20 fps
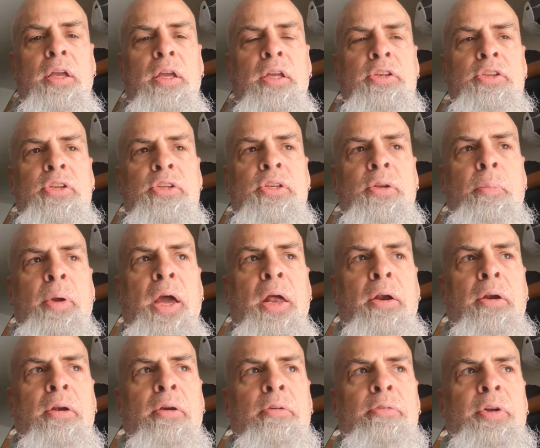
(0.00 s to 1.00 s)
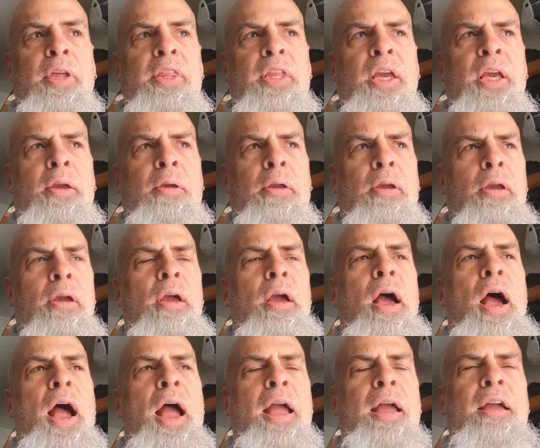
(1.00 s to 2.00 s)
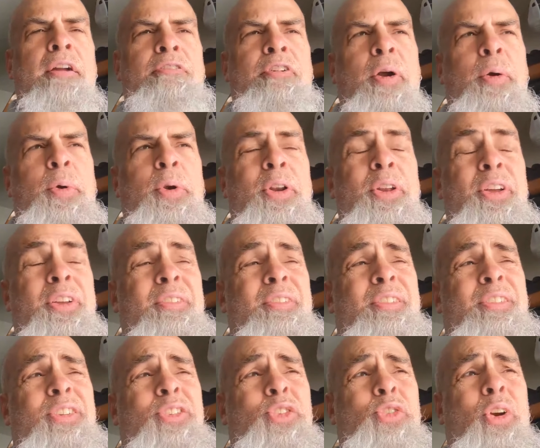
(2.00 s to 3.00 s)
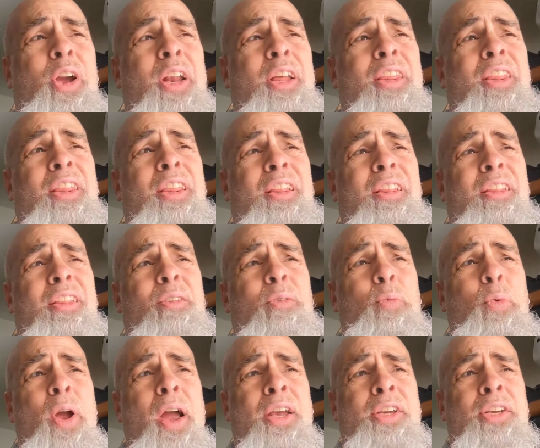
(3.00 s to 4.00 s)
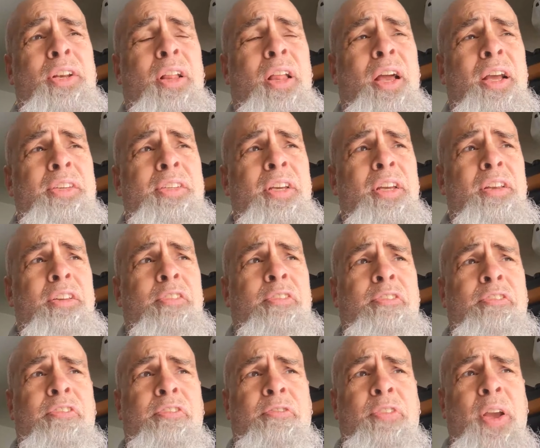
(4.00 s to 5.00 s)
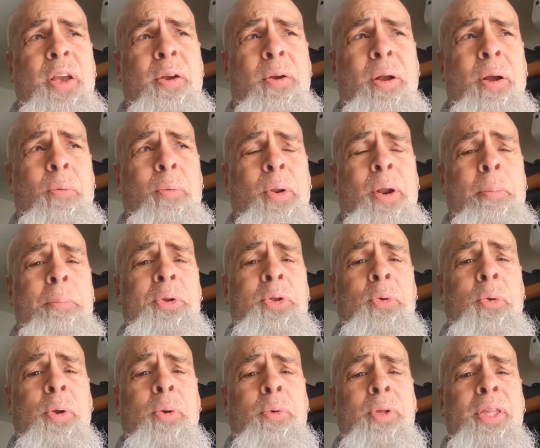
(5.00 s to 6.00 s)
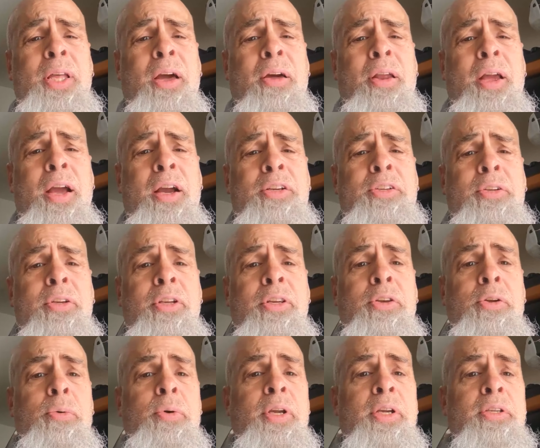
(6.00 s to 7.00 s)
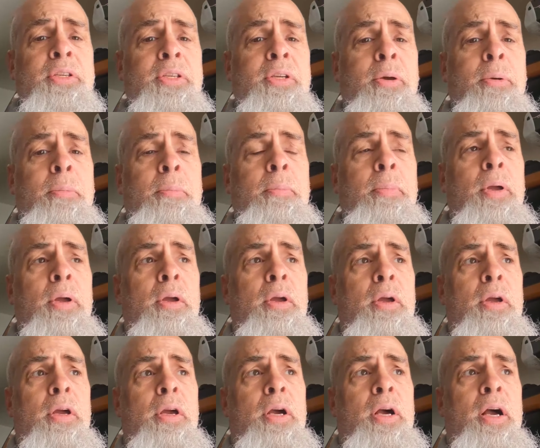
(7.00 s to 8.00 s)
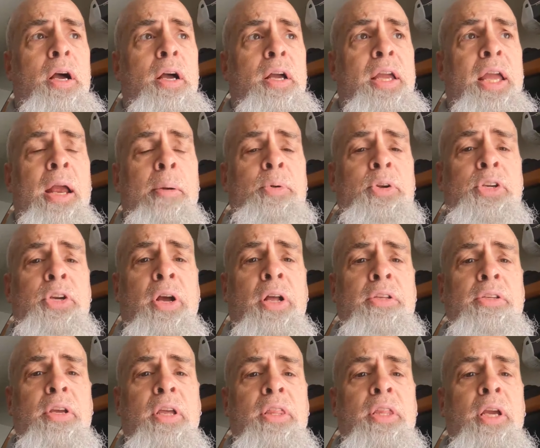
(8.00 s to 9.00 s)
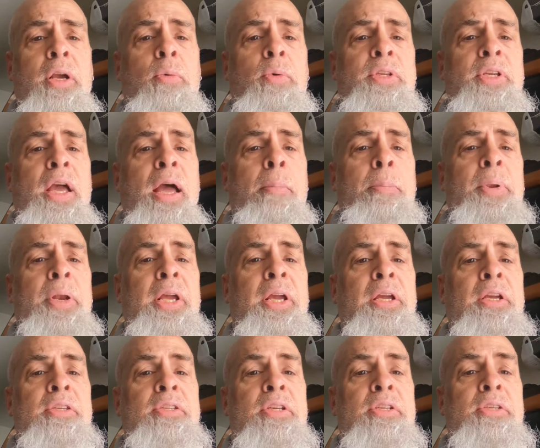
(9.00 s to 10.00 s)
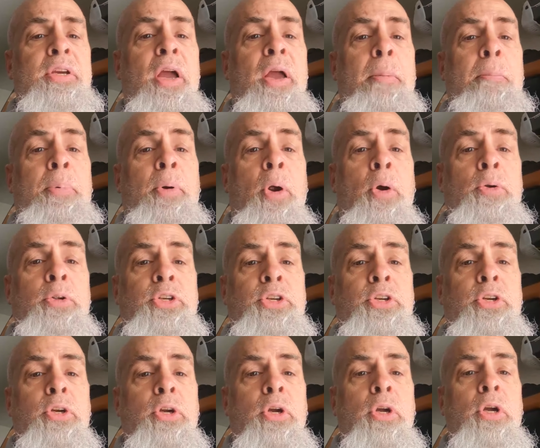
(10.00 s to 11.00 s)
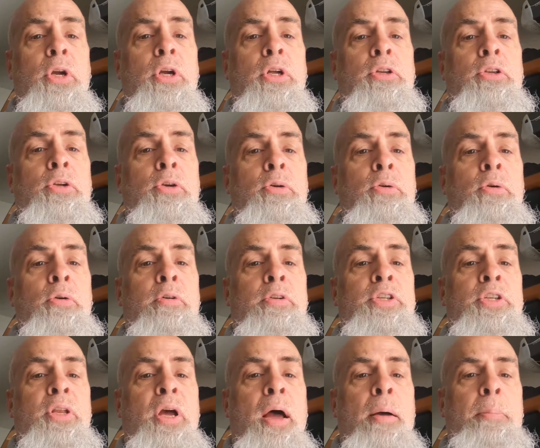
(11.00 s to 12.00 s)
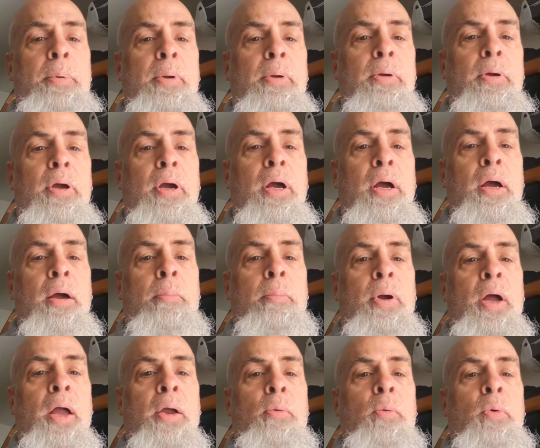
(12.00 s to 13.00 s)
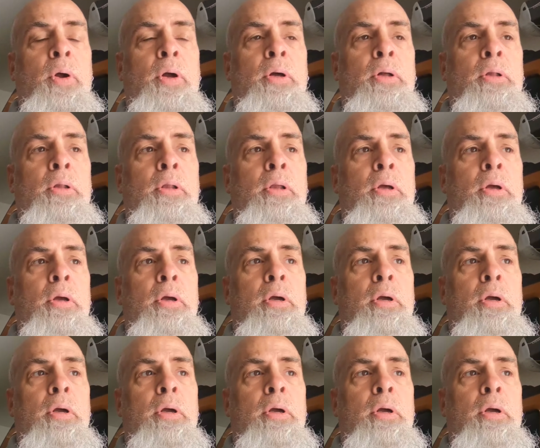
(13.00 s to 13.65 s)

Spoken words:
it's just a matter of, I think, if I were to try to rationalize it and figure out what I'm doing without actually doing some camera shots, I think what's happening is as I approach to a stop, I will